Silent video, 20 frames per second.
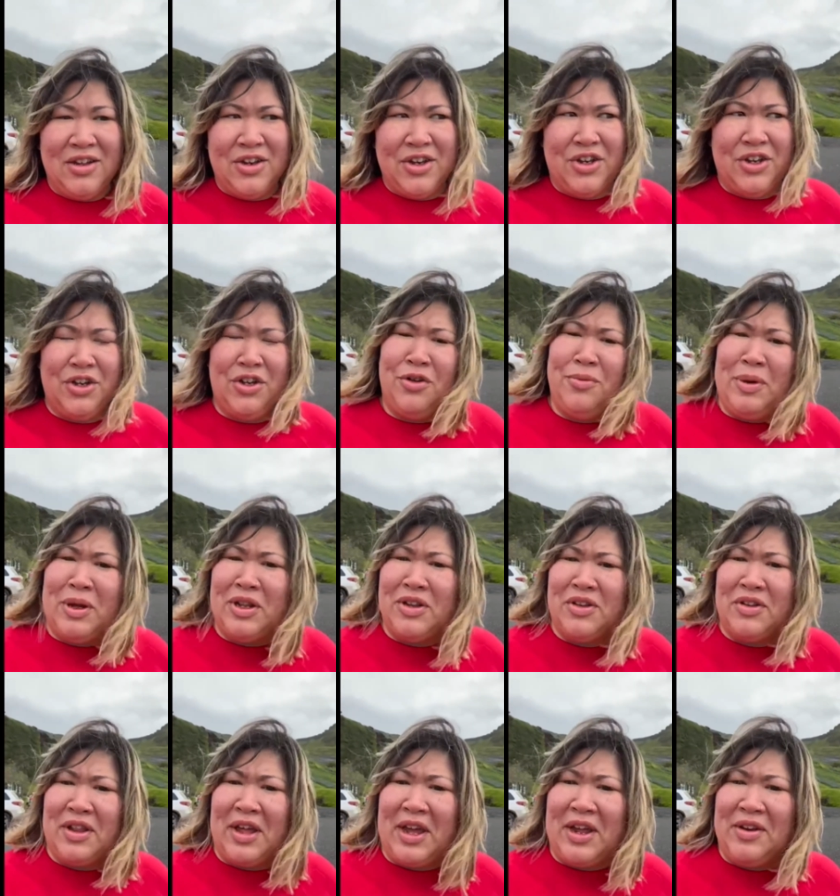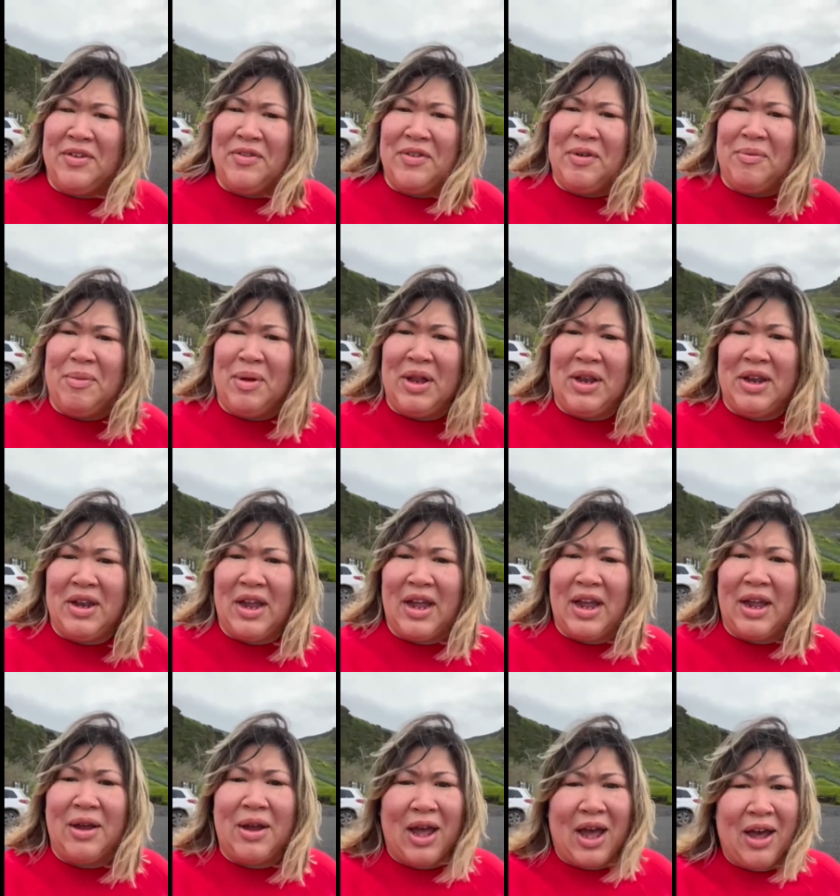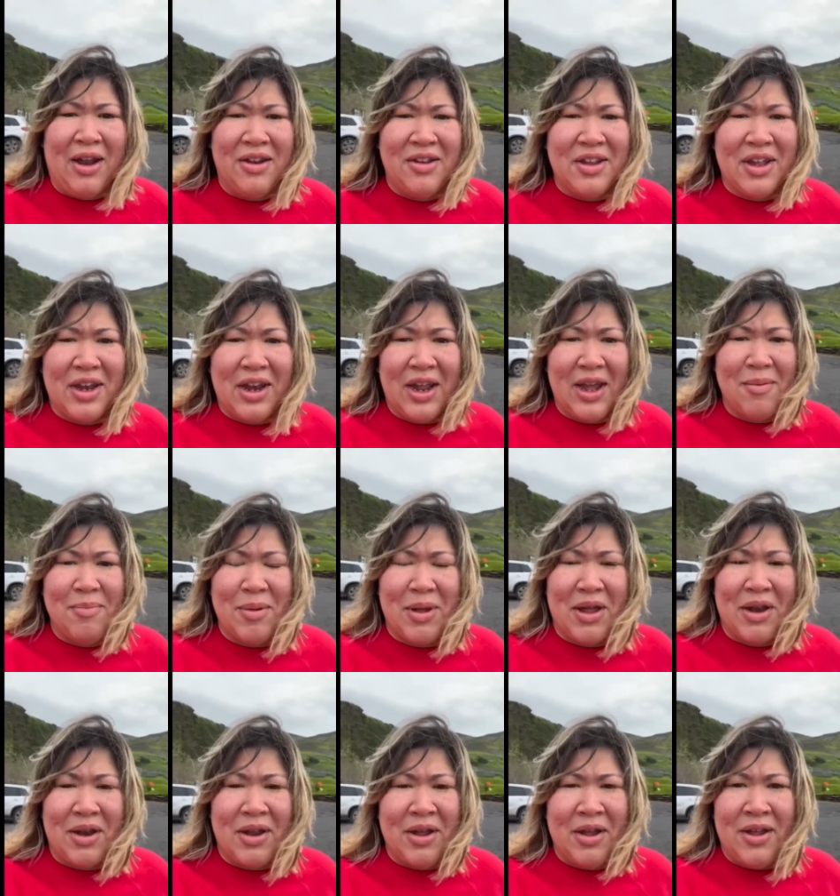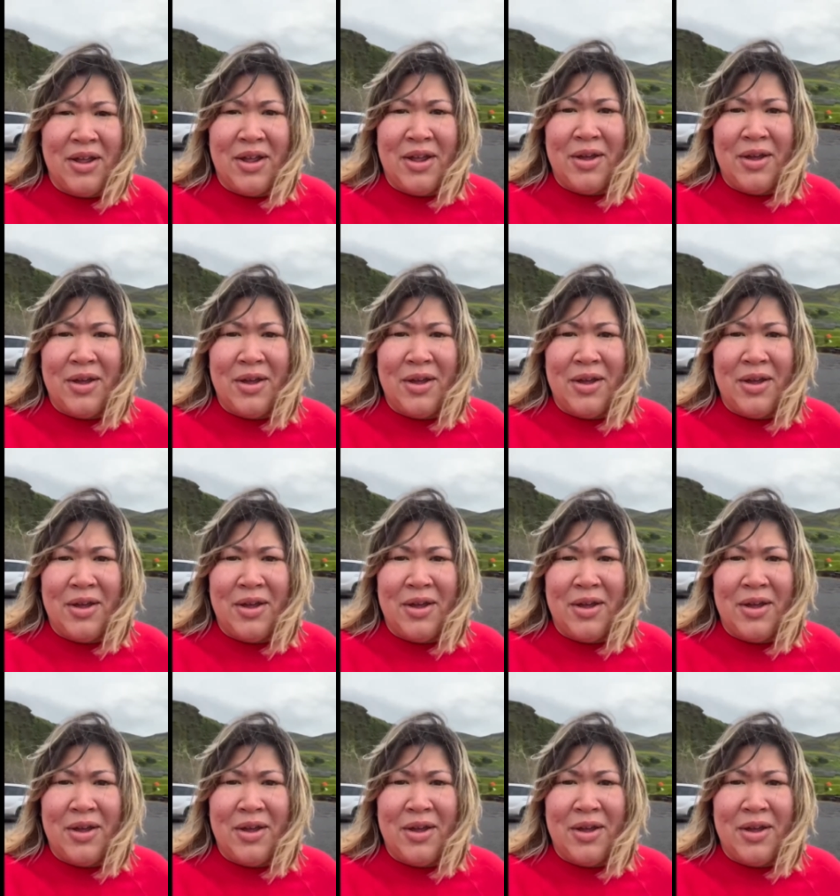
Too much light for midnight. How does that happen?